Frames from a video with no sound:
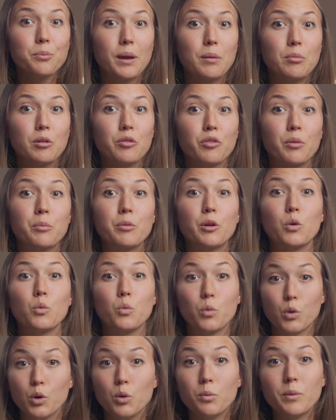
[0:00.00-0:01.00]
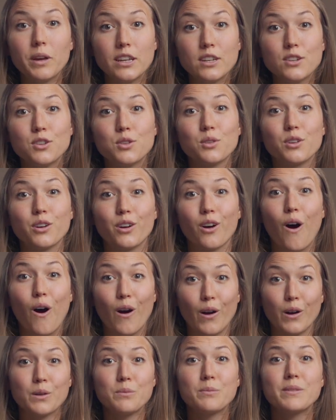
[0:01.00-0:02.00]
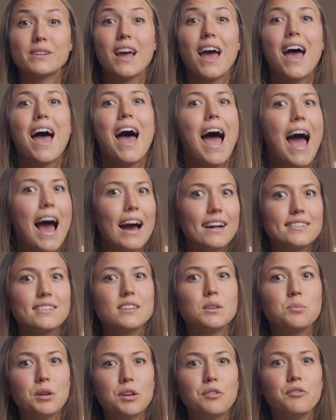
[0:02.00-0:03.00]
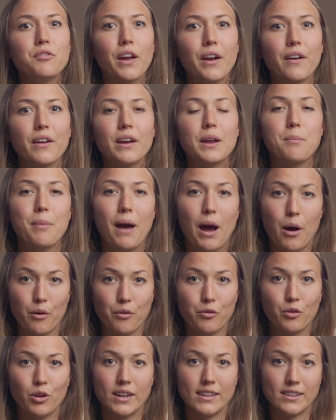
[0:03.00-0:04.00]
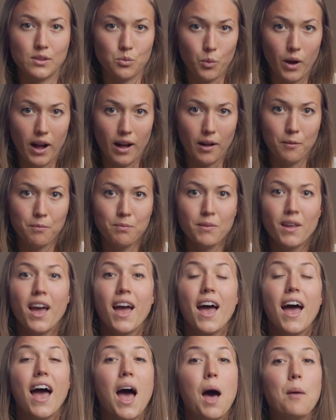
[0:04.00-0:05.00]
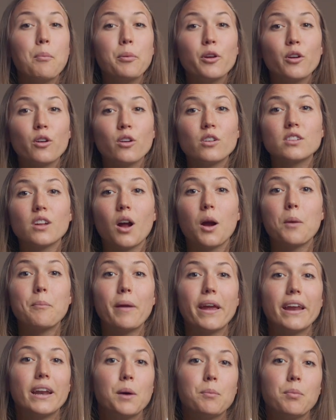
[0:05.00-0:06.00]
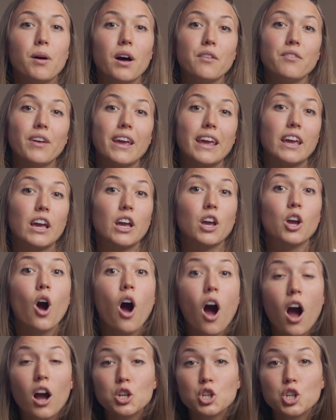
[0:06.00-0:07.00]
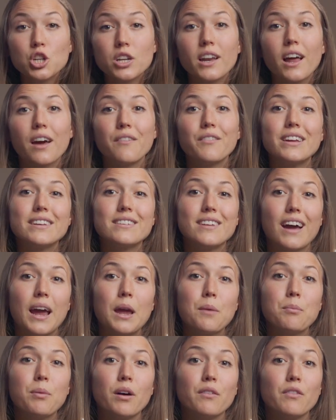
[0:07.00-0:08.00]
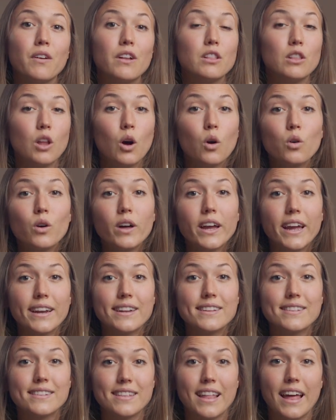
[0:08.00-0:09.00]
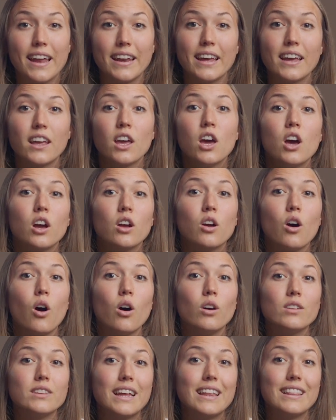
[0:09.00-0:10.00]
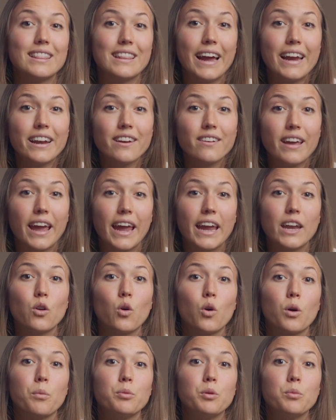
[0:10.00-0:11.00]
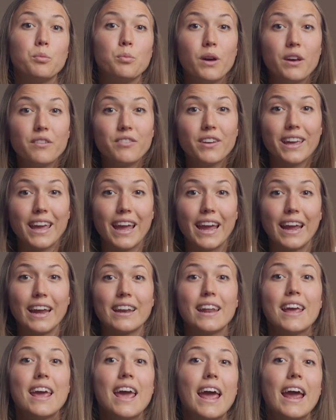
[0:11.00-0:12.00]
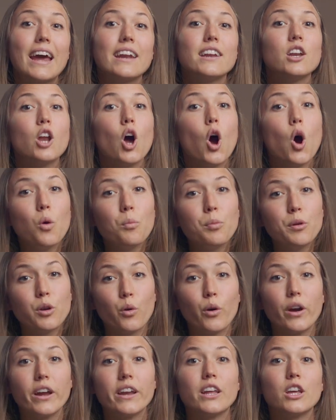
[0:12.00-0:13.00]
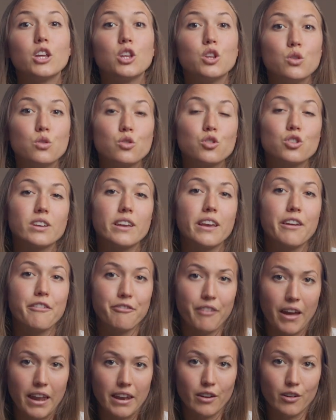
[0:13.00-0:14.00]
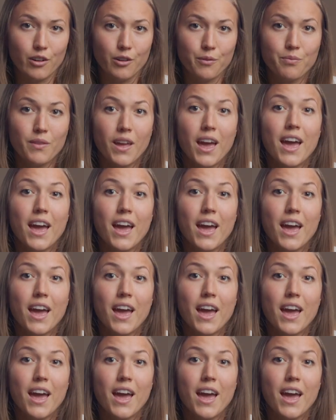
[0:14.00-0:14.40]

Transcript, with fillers: baby from your womb into your arms has to be very powerful as well. Epidurals are made up of a concoction of a type of local anesthetic antibiotic called lidocaine or bupivacaine and an opioid, usually fentanyl.